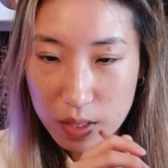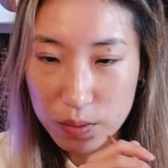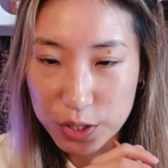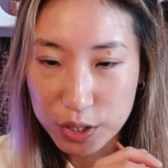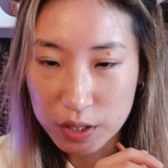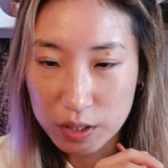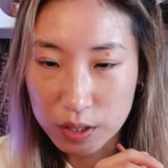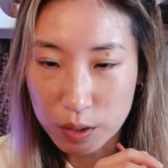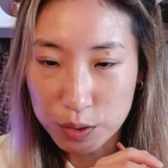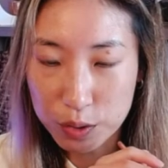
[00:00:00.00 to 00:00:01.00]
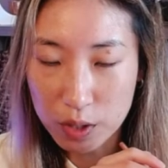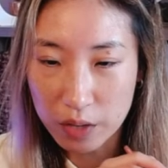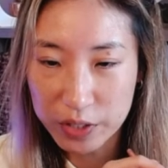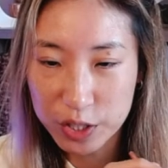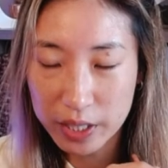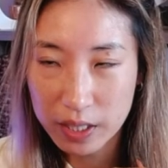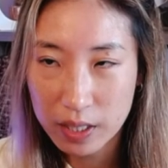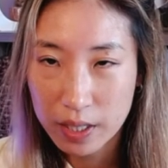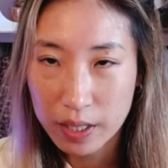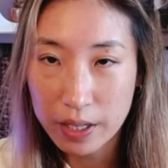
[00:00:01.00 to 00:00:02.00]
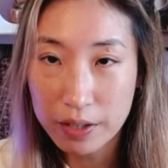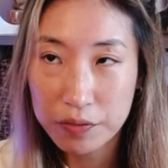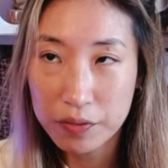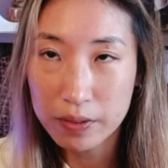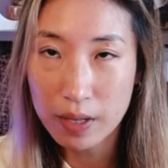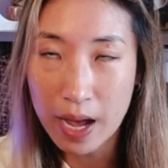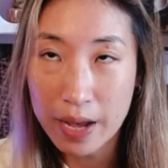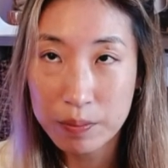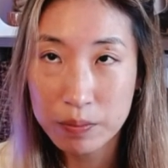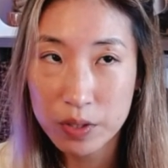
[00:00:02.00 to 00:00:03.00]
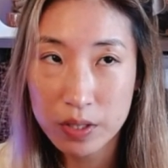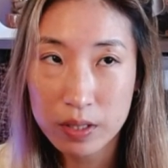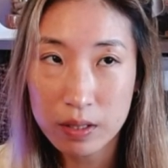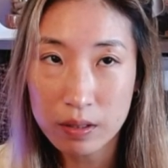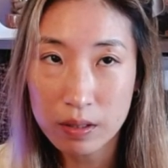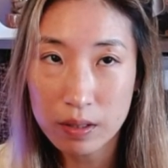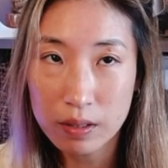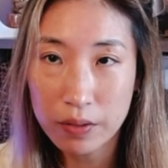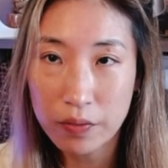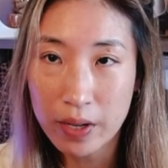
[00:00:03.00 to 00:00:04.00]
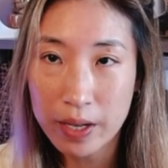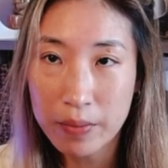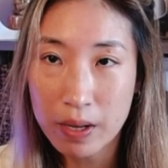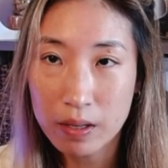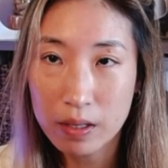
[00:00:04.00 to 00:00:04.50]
What's your go-to coffee drink? If I'm just, if I'm